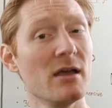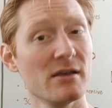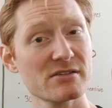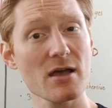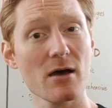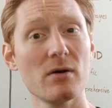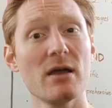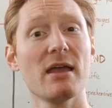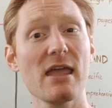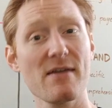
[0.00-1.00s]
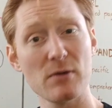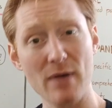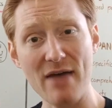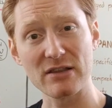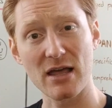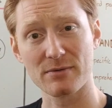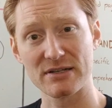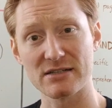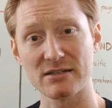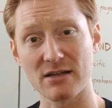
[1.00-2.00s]
So if you have a lot of
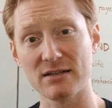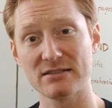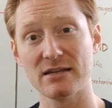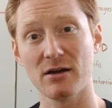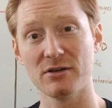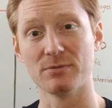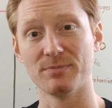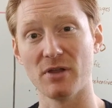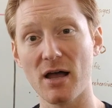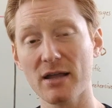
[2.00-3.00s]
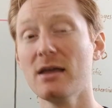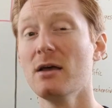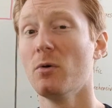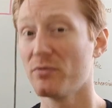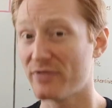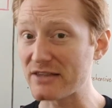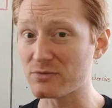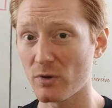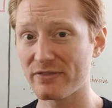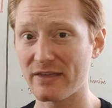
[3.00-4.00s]
redundant content on your blog, that's
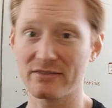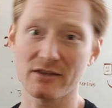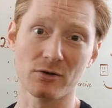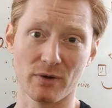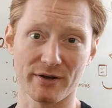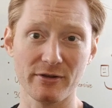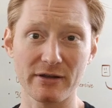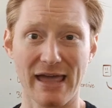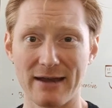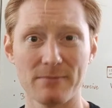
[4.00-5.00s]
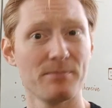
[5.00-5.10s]
one thing that you'll want to look at.